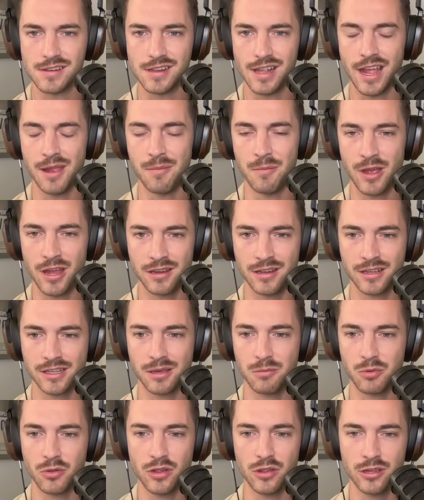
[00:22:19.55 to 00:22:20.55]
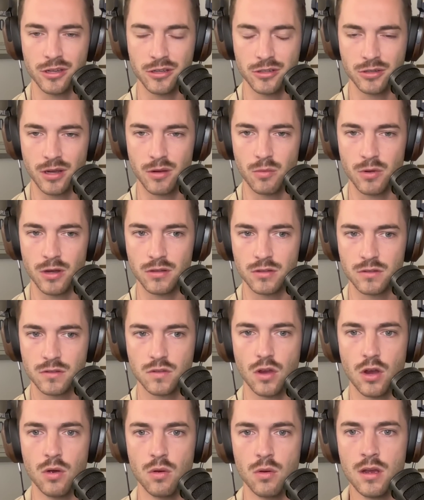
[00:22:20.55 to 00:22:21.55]
Amen. I completely agree, Will.
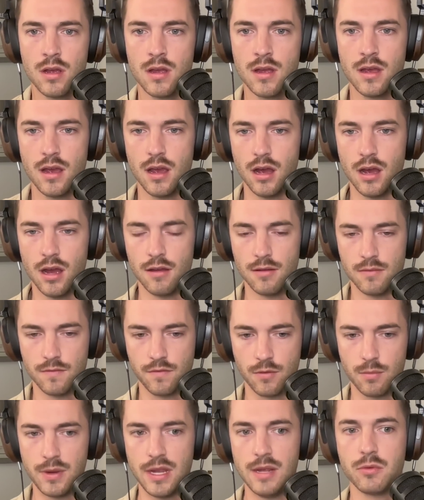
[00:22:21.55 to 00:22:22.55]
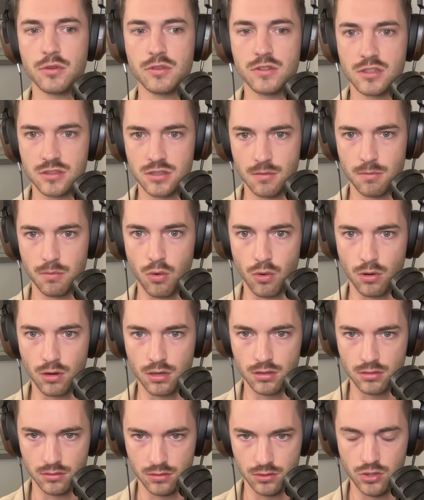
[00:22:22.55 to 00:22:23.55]
So for people to
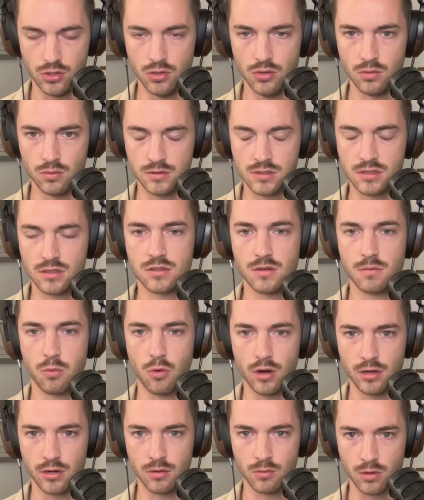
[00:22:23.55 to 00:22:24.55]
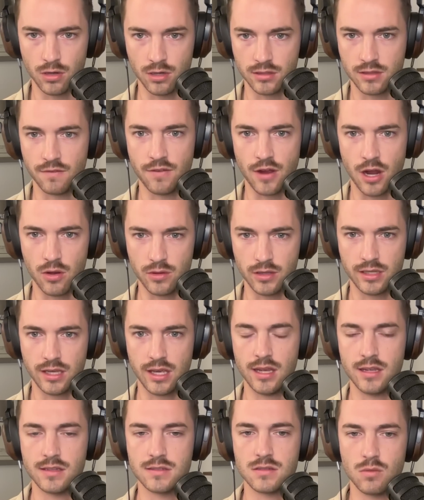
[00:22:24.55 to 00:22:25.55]
support you, to support your work, to follow the
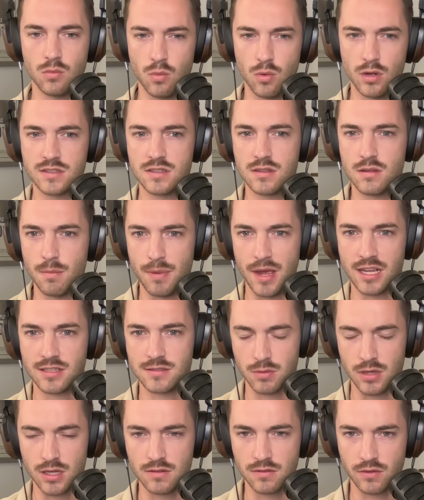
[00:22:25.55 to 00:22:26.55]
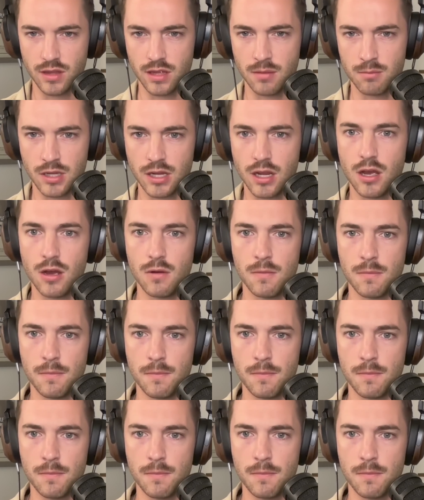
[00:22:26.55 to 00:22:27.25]
case, what's the best place for them to go?